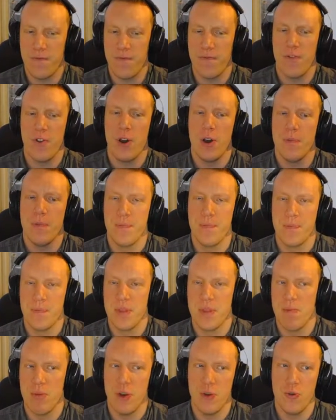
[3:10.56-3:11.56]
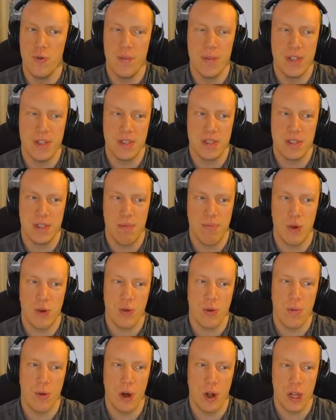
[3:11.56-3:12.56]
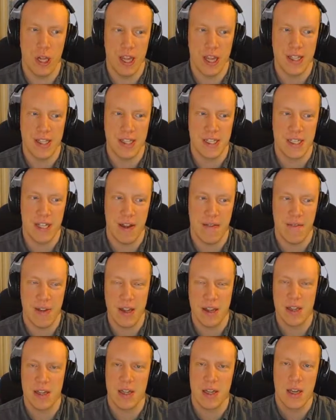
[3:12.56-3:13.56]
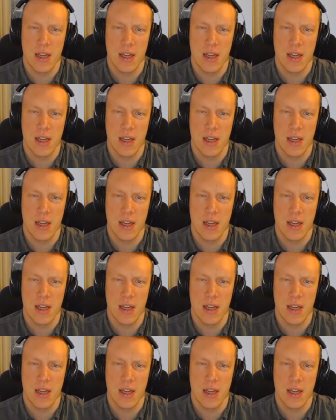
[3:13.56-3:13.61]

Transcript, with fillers: from the moment the Pokeball hits, I think.